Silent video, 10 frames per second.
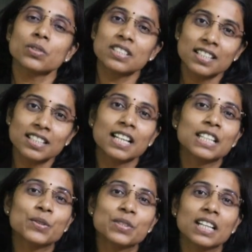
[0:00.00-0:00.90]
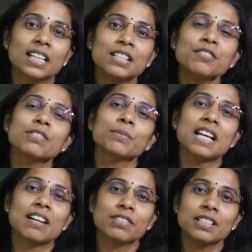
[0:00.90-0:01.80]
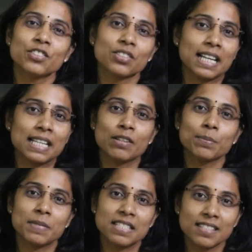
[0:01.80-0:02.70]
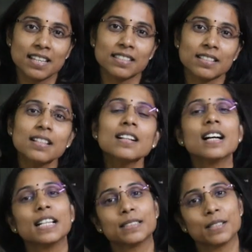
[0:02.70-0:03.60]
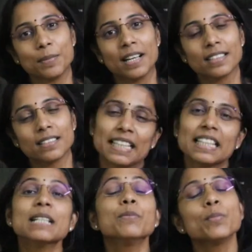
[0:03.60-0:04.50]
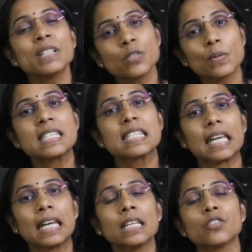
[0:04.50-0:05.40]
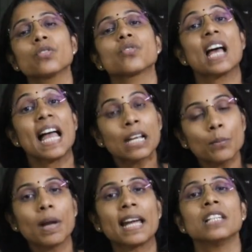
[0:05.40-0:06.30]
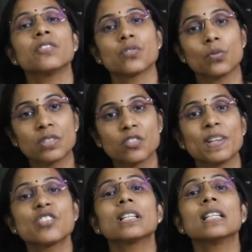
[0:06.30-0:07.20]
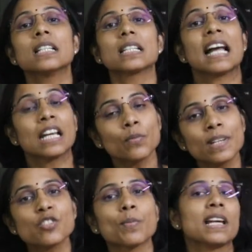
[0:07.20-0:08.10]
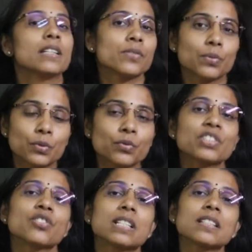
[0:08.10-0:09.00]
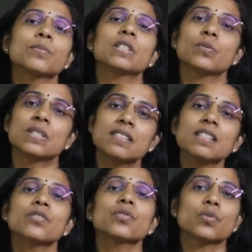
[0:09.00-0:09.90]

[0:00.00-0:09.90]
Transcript: Jyotsna Tanigundala from Daffodils Child Development Center, Hyderabad. The moment we say to track milestones, especially the language milestones for children between 6 to